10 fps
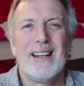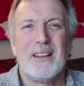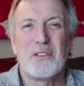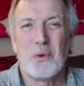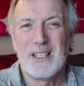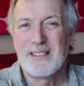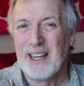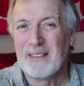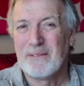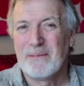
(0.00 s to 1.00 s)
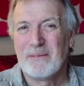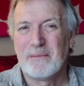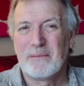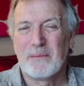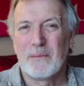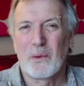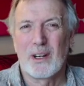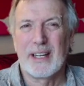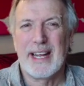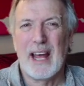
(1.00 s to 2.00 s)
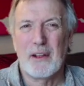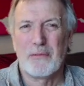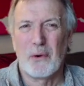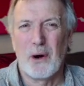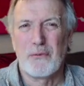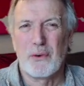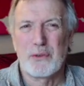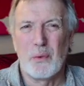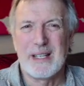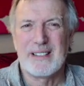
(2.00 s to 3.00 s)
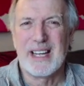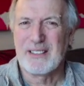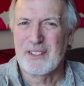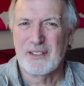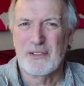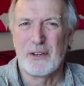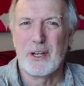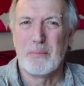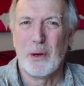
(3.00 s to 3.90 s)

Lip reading: This Wednesday, we're going to gather for our first Wednesday at 6:30,